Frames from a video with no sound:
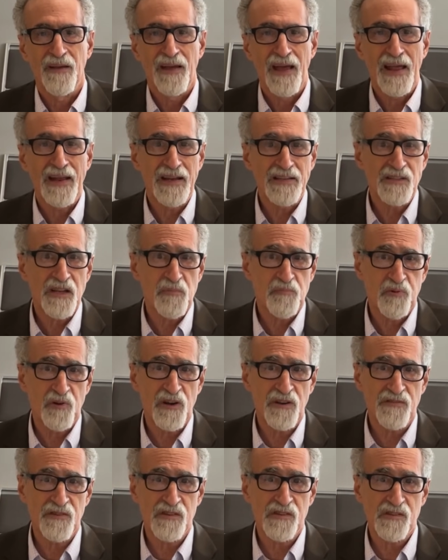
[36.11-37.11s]
And as I
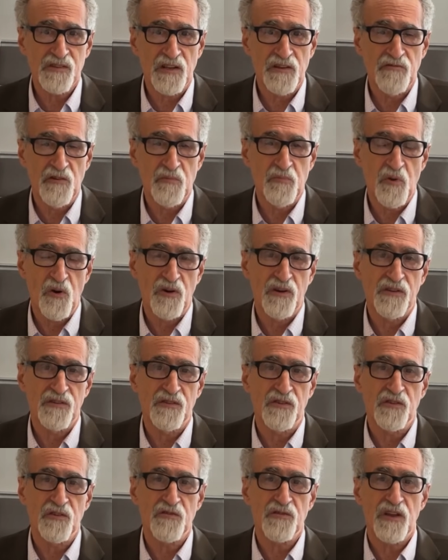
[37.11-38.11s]
previously reported
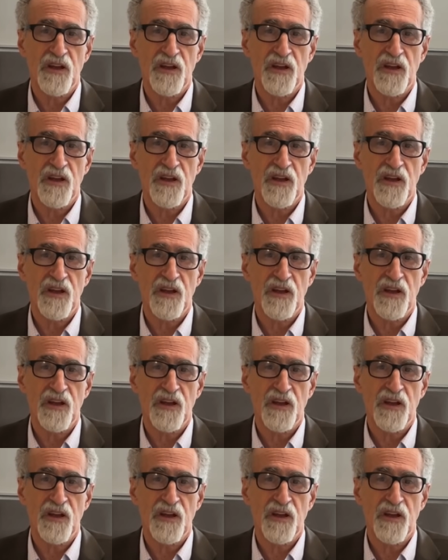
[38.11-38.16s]
to you,